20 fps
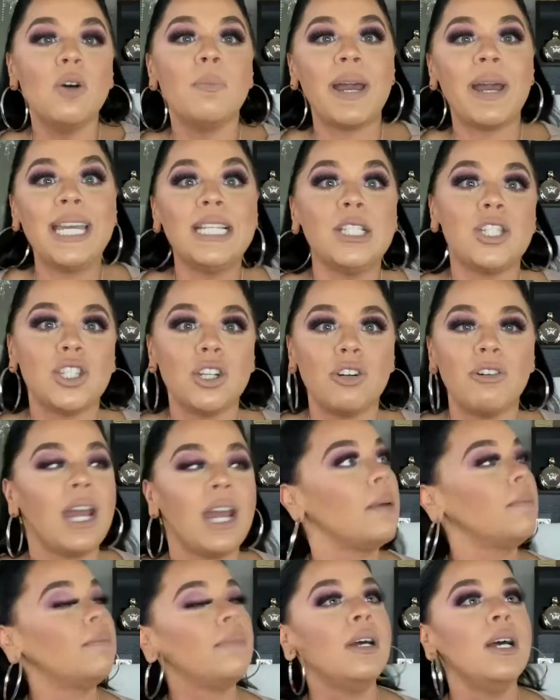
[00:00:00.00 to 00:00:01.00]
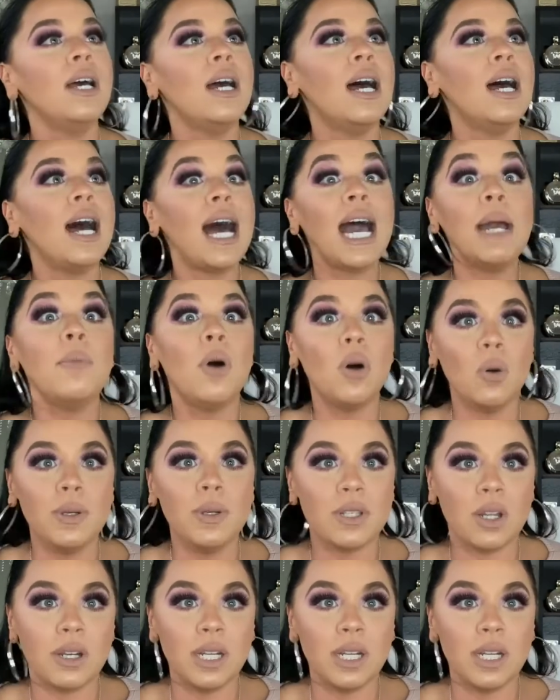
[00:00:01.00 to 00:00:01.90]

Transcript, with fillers: My Instagram, I'm always on